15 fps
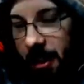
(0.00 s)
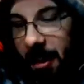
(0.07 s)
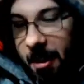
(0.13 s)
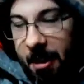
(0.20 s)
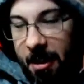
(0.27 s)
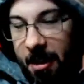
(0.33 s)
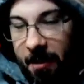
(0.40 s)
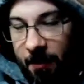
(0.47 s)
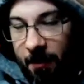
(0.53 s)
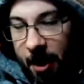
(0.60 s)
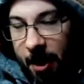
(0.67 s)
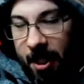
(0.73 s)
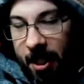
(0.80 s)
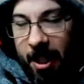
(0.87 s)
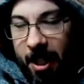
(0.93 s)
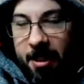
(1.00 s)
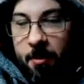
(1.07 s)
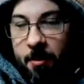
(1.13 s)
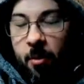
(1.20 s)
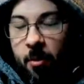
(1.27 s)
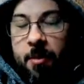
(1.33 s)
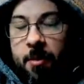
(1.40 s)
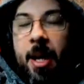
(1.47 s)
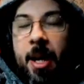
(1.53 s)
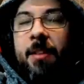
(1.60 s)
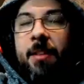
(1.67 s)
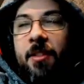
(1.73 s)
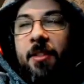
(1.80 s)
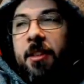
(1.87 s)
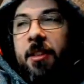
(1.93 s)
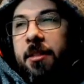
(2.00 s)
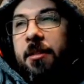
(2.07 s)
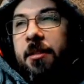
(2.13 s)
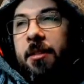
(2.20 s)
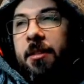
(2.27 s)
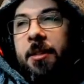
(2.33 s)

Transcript: I have been hit with man flu,